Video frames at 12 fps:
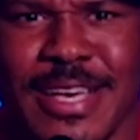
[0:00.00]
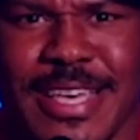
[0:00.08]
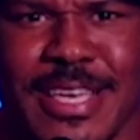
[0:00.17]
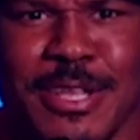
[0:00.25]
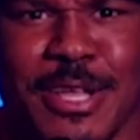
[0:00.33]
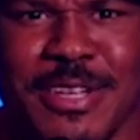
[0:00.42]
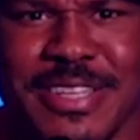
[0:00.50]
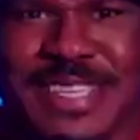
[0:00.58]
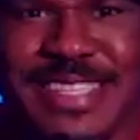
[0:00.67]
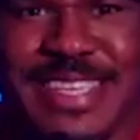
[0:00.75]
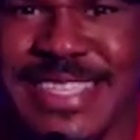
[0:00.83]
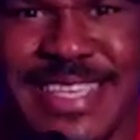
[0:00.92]
You know,
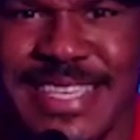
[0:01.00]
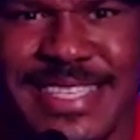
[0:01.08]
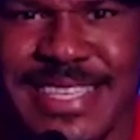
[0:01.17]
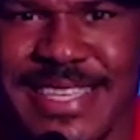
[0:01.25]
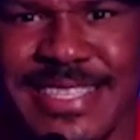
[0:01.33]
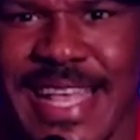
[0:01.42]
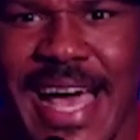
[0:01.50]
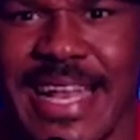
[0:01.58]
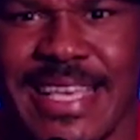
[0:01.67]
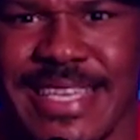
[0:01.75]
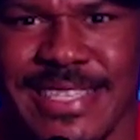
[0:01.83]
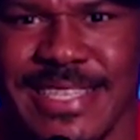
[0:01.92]
this this season is not
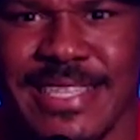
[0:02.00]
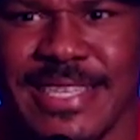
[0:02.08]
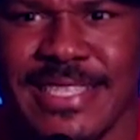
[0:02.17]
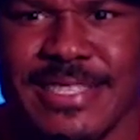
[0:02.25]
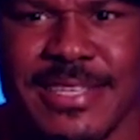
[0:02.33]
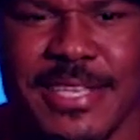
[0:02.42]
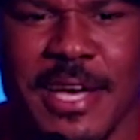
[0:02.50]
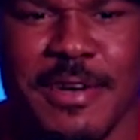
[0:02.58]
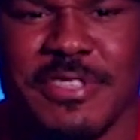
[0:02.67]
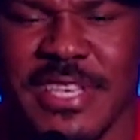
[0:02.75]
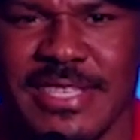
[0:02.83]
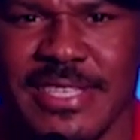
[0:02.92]
easy. This is a
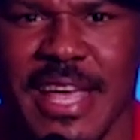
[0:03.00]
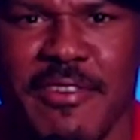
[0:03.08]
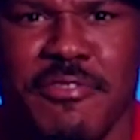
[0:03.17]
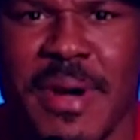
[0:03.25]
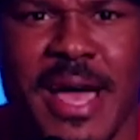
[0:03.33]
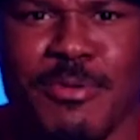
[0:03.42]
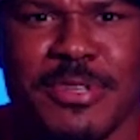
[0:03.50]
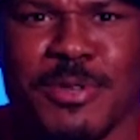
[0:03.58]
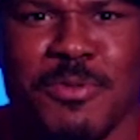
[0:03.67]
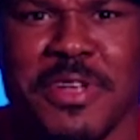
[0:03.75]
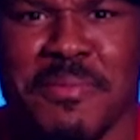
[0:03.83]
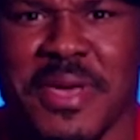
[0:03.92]
tough season. Everybody wants
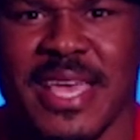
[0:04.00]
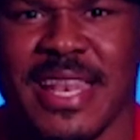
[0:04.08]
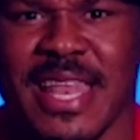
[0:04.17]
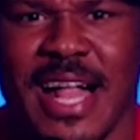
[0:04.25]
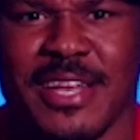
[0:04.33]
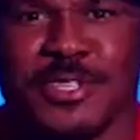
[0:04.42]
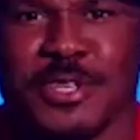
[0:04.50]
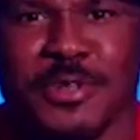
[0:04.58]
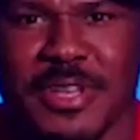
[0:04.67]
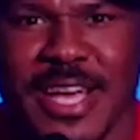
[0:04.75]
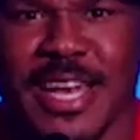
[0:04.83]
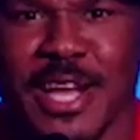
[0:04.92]
to win a million dollars,
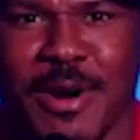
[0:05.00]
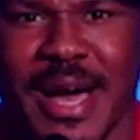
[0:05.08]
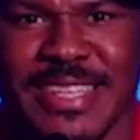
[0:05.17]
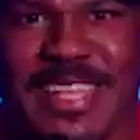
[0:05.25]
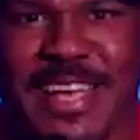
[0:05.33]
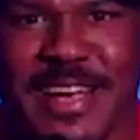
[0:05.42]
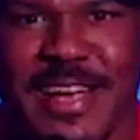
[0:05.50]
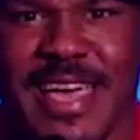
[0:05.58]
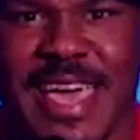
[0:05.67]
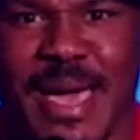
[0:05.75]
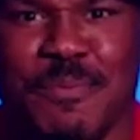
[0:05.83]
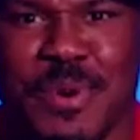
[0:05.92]
so they're gonna go out there
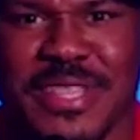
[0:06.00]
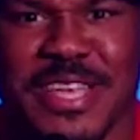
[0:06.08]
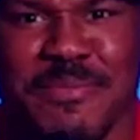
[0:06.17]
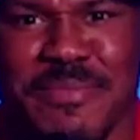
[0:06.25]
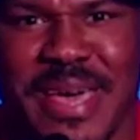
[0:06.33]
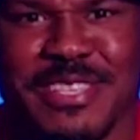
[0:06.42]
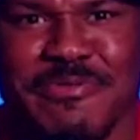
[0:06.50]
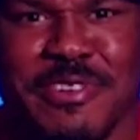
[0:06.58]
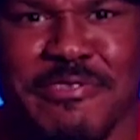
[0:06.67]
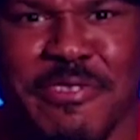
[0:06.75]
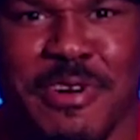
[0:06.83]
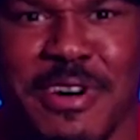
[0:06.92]
and put their best
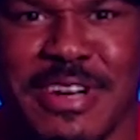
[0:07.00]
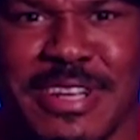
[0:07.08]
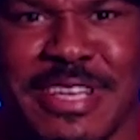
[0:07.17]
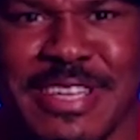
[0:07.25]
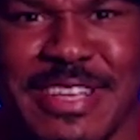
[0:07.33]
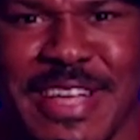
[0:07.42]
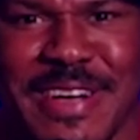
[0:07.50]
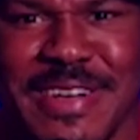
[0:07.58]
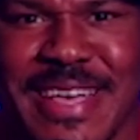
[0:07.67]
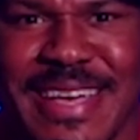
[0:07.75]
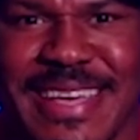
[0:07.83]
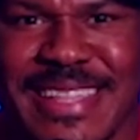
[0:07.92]
foot forward, you know,
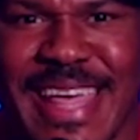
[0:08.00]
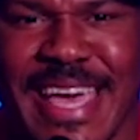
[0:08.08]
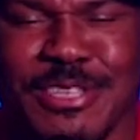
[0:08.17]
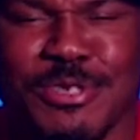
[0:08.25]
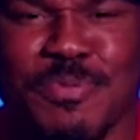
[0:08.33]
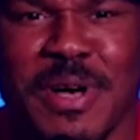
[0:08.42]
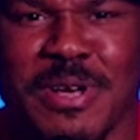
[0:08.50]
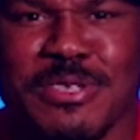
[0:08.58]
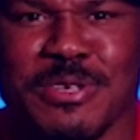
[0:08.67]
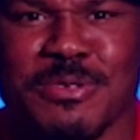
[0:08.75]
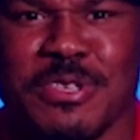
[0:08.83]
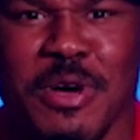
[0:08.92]
like you're supposed
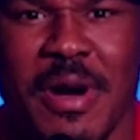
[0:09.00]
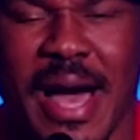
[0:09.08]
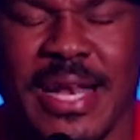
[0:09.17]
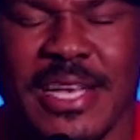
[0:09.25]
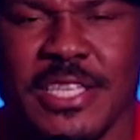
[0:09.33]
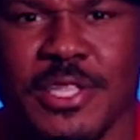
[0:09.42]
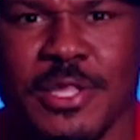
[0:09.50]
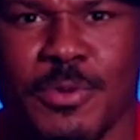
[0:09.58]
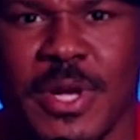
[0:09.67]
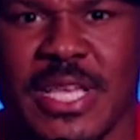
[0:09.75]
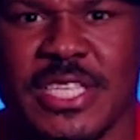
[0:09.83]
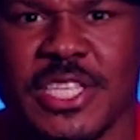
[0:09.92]
to. So I just
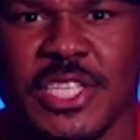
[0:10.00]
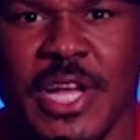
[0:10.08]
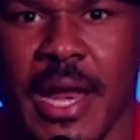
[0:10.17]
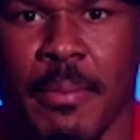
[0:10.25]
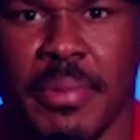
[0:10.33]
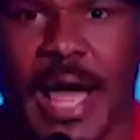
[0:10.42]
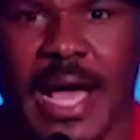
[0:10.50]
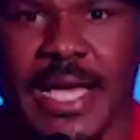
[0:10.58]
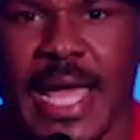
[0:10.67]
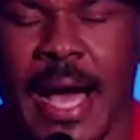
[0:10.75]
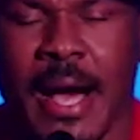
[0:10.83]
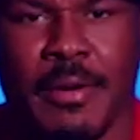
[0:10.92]
really just try to block
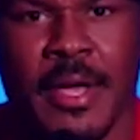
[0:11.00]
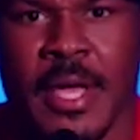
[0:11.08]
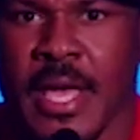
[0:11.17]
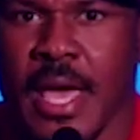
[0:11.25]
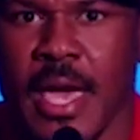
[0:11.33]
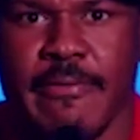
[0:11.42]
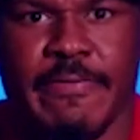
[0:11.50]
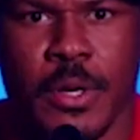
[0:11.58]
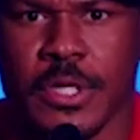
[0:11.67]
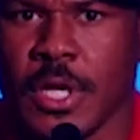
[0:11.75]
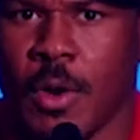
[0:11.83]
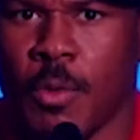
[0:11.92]
it out and
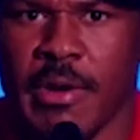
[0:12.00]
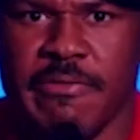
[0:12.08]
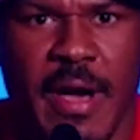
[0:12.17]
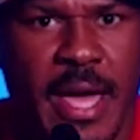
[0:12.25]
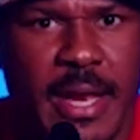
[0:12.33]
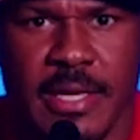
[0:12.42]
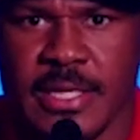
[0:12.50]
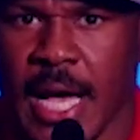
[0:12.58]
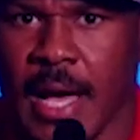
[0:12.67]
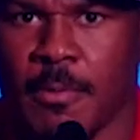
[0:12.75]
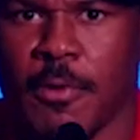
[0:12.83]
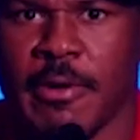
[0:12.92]
focus on one fight at a
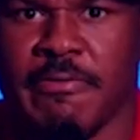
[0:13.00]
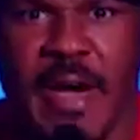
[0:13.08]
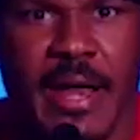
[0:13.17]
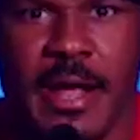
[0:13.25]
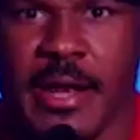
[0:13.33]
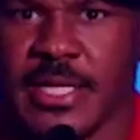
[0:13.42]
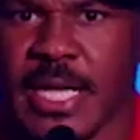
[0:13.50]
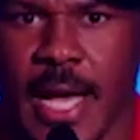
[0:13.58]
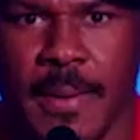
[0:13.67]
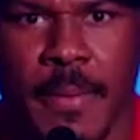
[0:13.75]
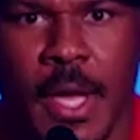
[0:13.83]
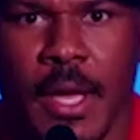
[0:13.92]
time, one fighter at a
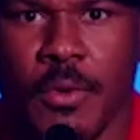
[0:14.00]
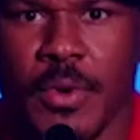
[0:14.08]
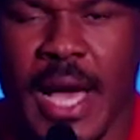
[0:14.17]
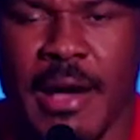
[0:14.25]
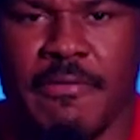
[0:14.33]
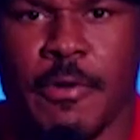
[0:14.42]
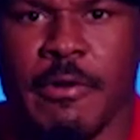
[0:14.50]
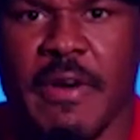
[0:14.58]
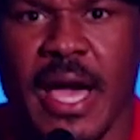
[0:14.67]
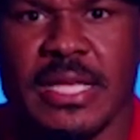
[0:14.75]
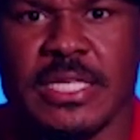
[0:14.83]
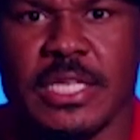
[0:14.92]
time. We got four
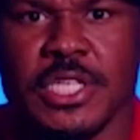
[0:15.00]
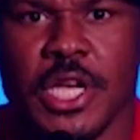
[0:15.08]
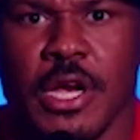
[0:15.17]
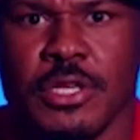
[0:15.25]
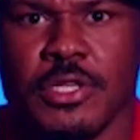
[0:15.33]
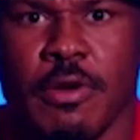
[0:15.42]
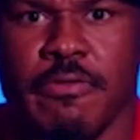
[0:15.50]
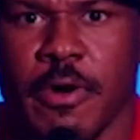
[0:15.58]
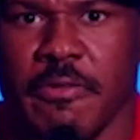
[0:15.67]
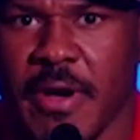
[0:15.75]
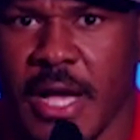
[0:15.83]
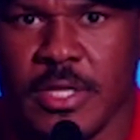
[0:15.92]
fights this year, so
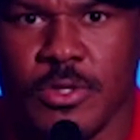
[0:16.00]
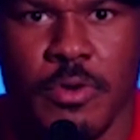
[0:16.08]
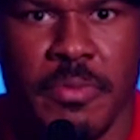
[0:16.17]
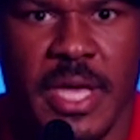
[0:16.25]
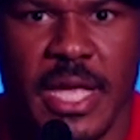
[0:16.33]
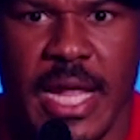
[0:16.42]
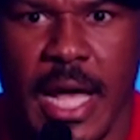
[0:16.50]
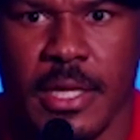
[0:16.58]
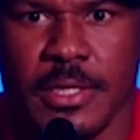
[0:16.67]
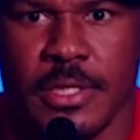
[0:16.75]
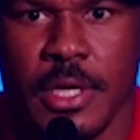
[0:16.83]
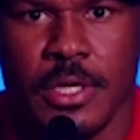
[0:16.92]
four fights to a million
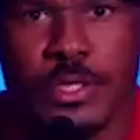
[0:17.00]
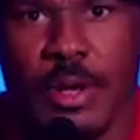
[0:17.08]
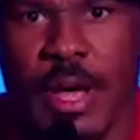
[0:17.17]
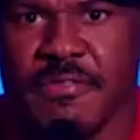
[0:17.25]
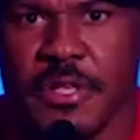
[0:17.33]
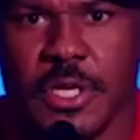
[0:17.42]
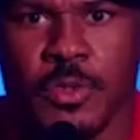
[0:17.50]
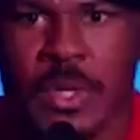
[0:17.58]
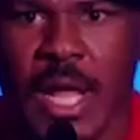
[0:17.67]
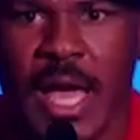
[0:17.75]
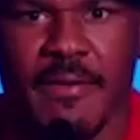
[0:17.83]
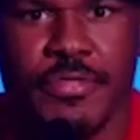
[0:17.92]
dollars. So after this
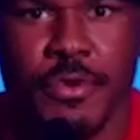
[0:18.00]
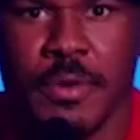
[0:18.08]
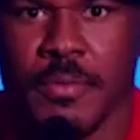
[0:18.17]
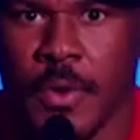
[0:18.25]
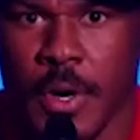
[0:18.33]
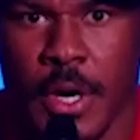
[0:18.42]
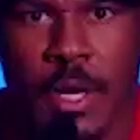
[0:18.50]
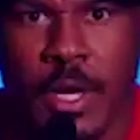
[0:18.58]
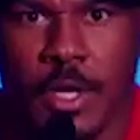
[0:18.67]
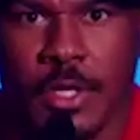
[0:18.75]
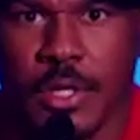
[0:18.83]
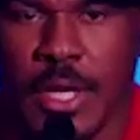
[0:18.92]
one, I have three more.
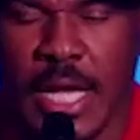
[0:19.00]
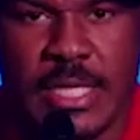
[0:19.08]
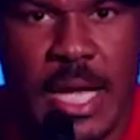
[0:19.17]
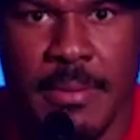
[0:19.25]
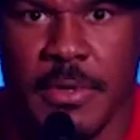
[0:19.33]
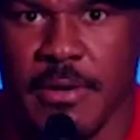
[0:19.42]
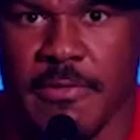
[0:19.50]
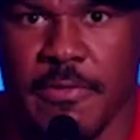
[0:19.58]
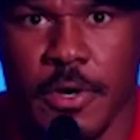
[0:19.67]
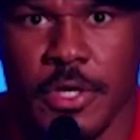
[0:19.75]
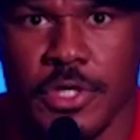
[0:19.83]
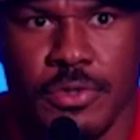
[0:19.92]
So that's how I'm looking
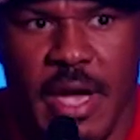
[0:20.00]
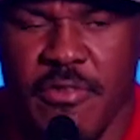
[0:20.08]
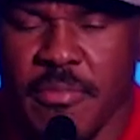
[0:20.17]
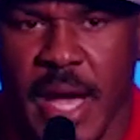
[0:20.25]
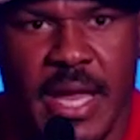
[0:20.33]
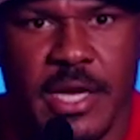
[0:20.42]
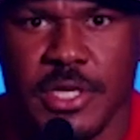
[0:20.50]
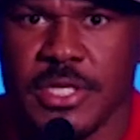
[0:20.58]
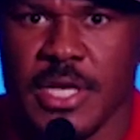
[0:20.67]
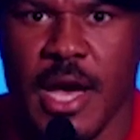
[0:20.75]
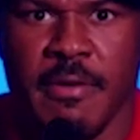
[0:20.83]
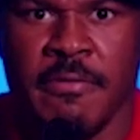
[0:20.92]
forward to. Everybody here is
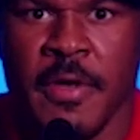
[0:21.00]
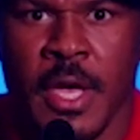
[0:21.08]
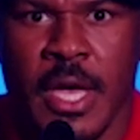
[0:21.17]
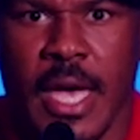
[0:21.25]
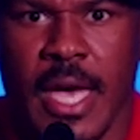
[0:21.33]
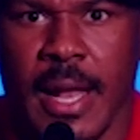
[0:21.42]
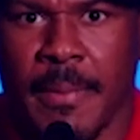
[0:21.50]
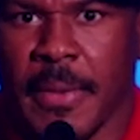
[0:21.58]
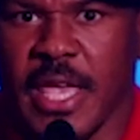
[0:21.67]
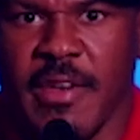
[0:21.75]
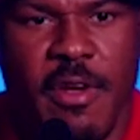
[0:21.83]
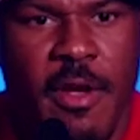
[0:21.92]
tough, and I'm
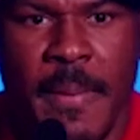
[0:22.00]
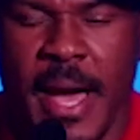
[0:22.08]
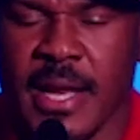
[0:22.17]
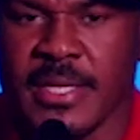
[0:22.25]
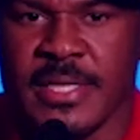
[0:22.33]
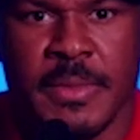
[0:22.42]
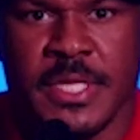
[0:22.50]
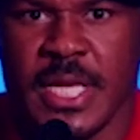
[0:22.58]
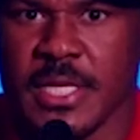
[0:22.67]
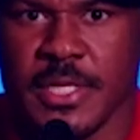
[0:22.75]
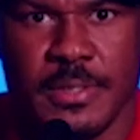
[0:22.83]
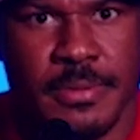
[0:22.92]
gonna give everybody the same
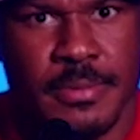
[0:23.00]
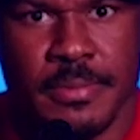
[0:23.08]
attention.